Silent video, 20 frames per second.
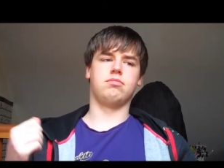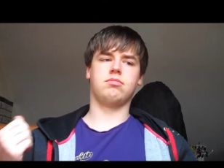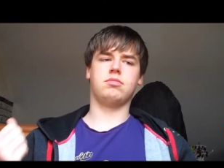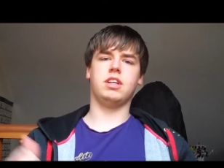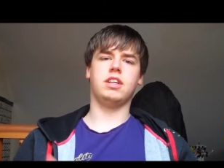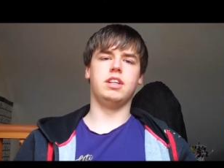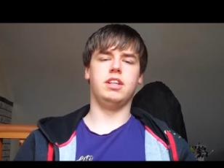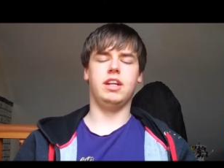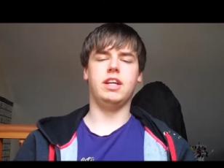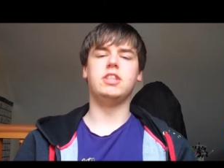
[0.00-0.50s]

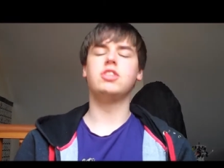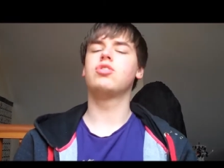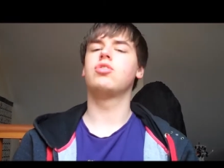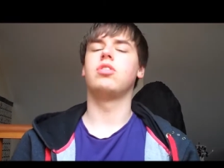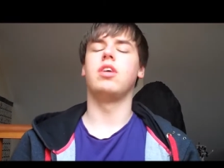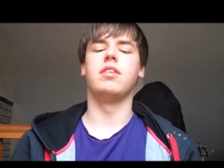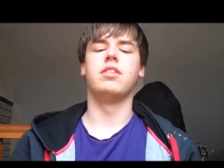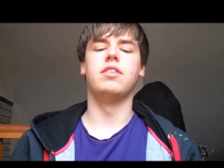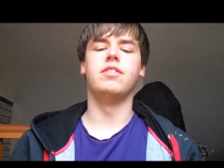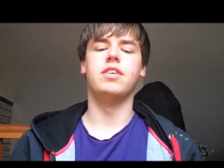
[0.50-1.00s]
kind of laced
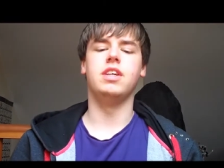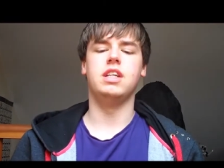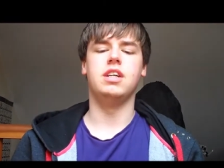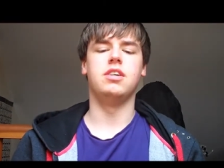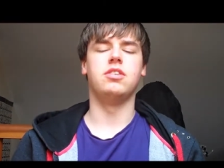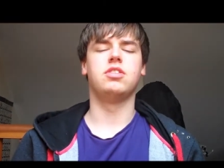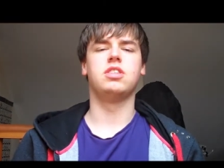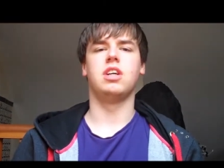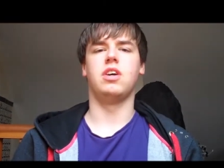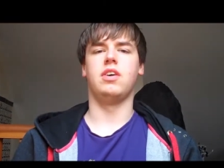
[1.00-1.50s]
throughout the
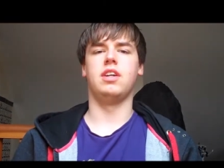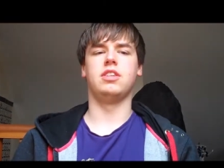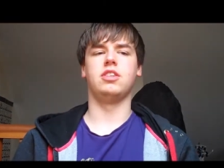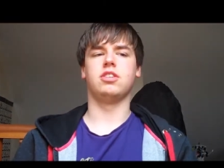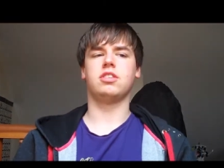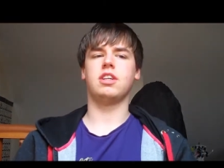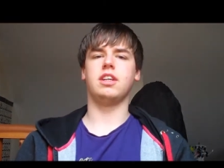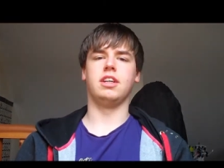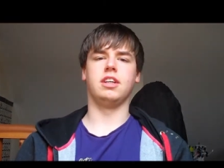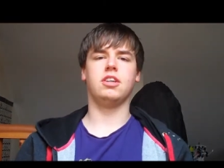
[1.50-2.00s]
video, so I'll
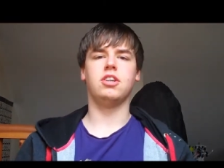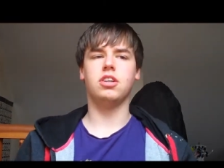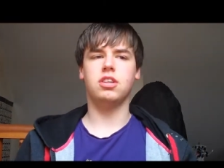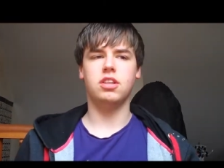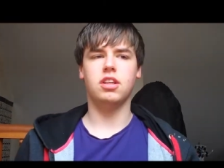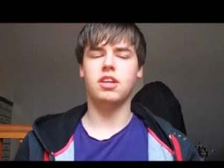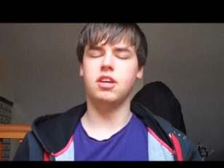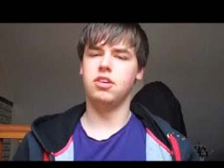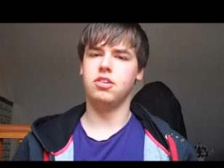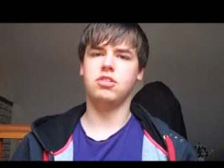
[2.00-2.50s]
just kind of cut
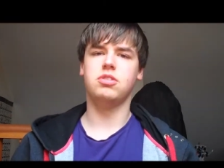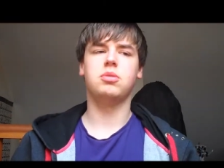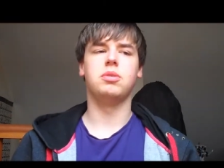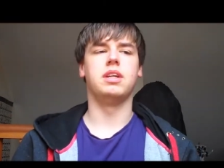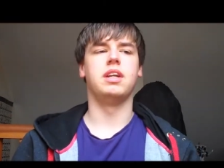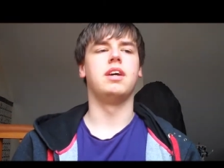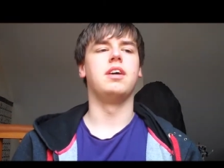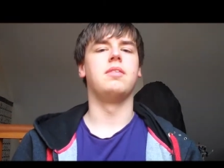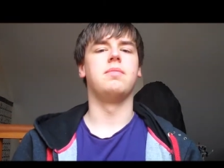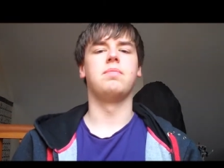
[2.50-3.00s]
to those
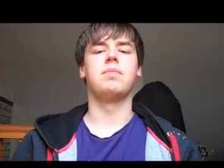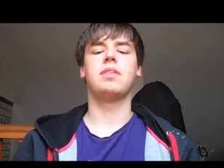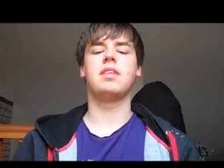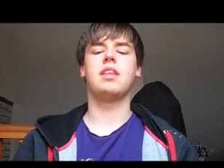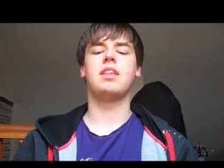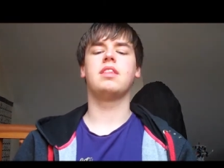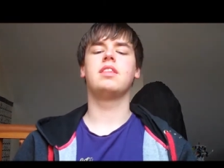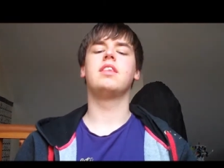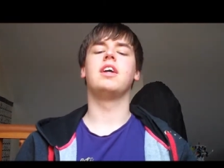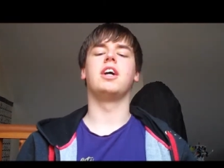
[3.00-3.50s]
when um,
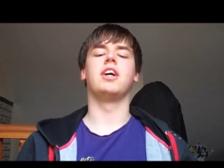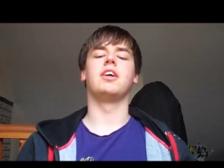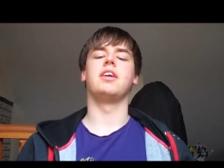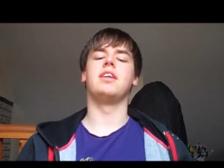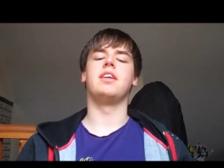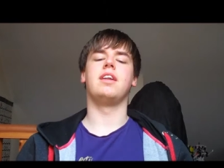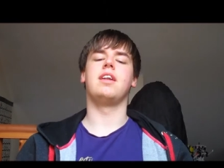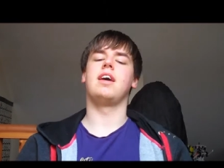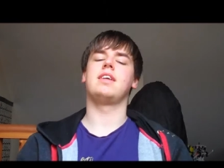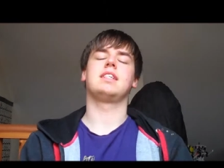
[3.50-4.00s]
they're
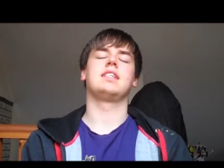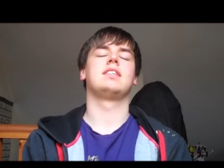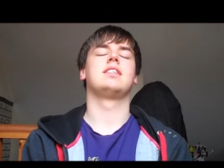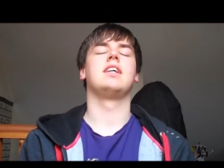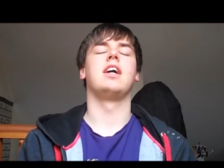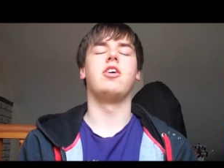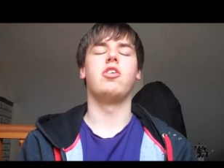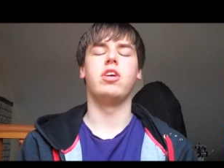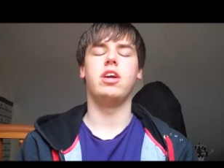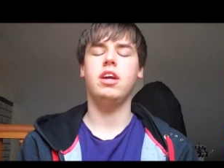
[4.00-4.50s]

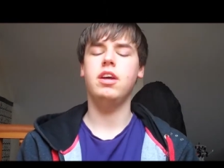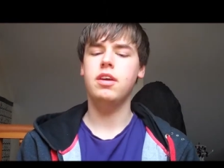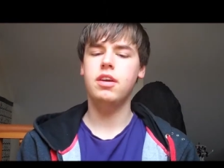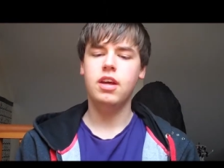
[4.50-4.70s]
necessary.